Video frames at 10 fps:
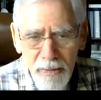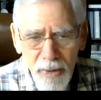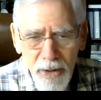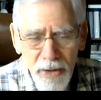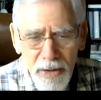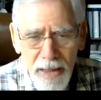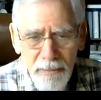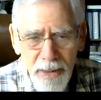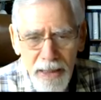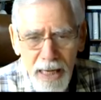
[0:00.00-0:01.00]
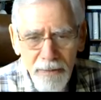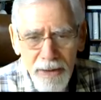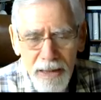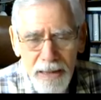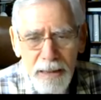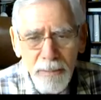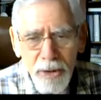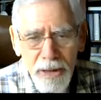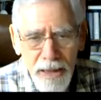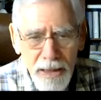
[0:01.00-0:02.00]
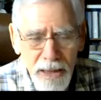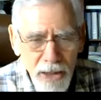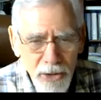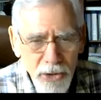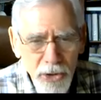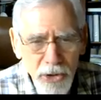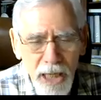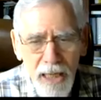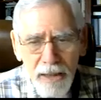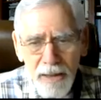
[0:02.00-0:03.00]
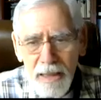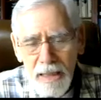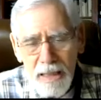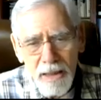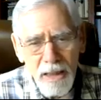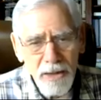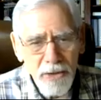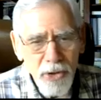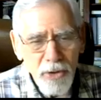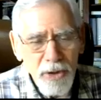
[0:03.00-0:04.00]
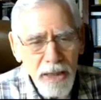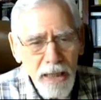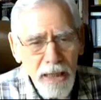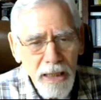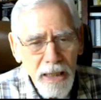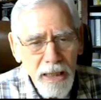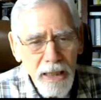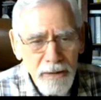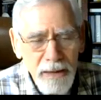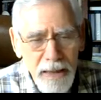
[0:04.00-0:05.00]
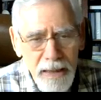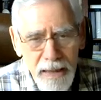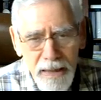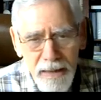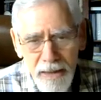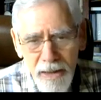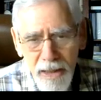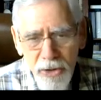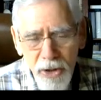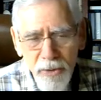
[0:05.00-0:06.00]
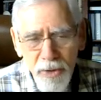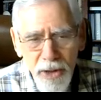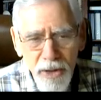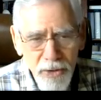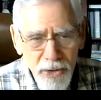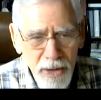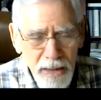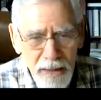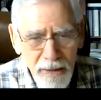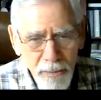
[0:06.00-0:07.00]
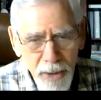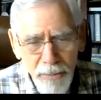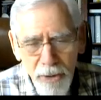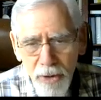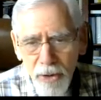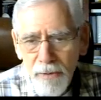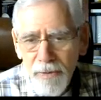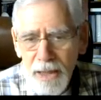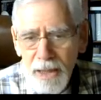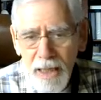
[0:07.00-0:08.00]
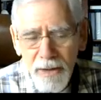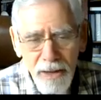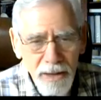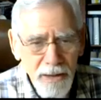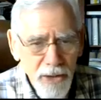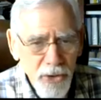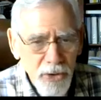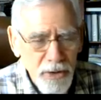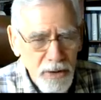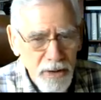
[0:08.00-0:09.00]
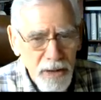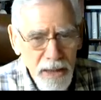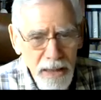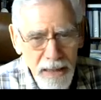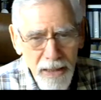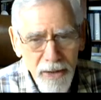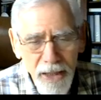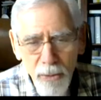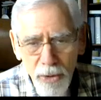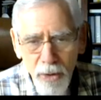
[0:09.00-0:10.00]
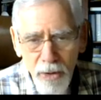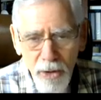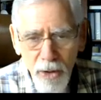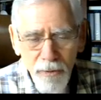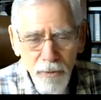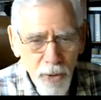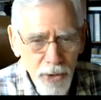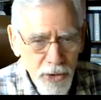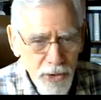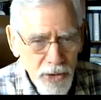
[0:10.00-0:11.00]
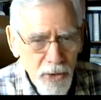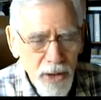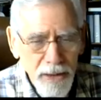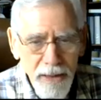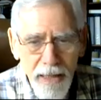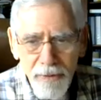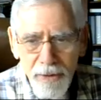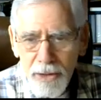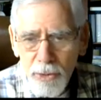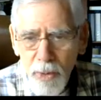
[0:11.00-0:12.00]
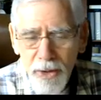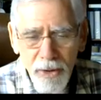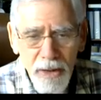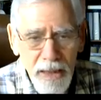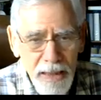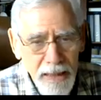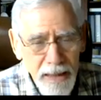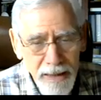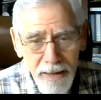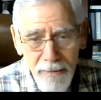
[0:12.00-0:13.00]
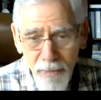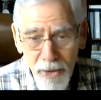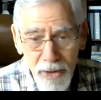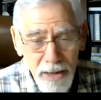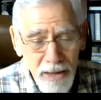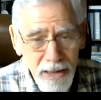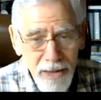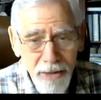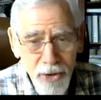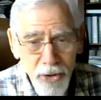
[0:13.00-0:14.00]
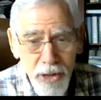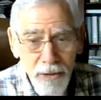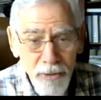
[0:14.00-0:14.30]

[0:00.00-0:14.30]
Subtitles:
We're going to have an inability to sustain Southern California in the next 100 years. People that are living down in the deserts and area with all the golf courses and so on that have a nice weather, they're not going to have just